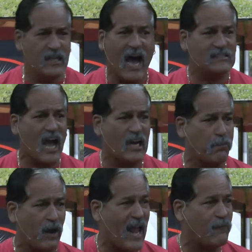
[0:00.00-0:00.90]
God's got
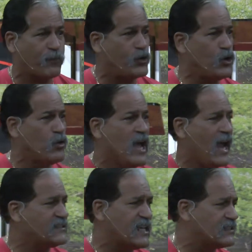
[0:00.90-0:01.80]
a plan for you.
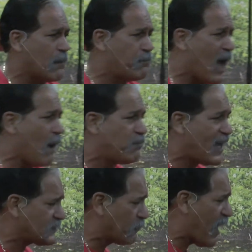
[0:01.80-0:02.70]
He says a, a
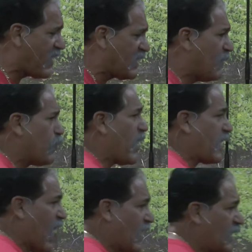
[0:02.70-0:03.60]
blessed plan to give you
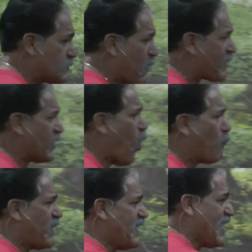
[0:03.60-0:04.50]
an expected
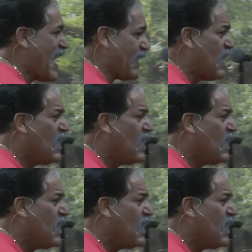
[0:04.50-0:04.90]
hope in the end.